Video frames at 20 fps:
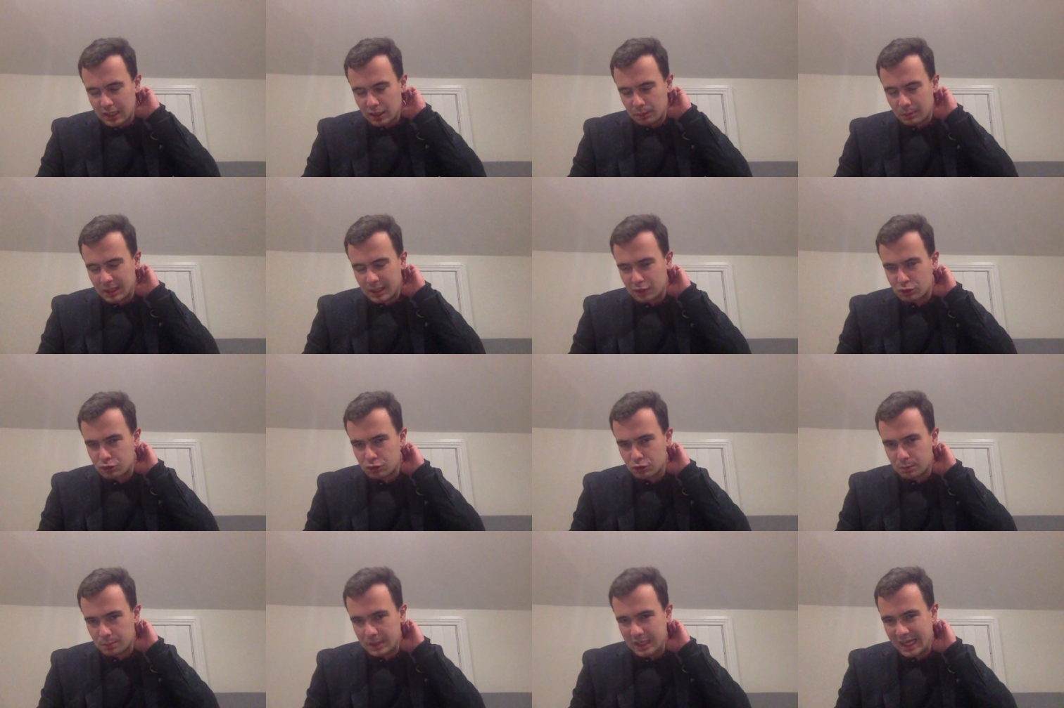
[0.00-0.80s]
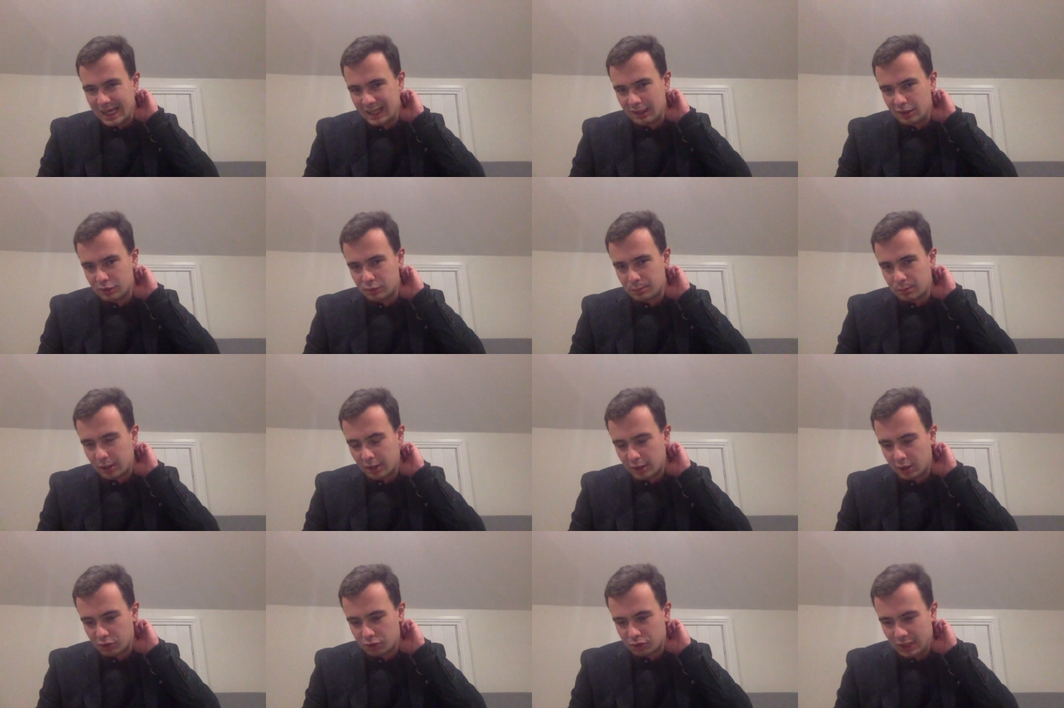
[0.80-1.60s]
mig should be held by
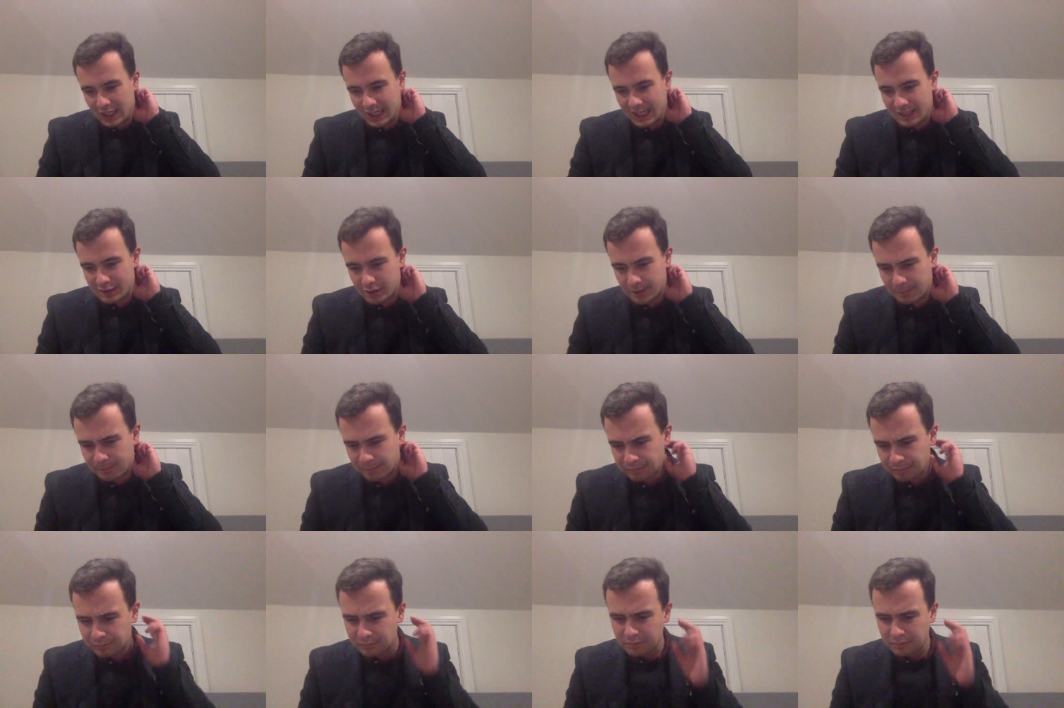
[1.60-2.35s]
our selection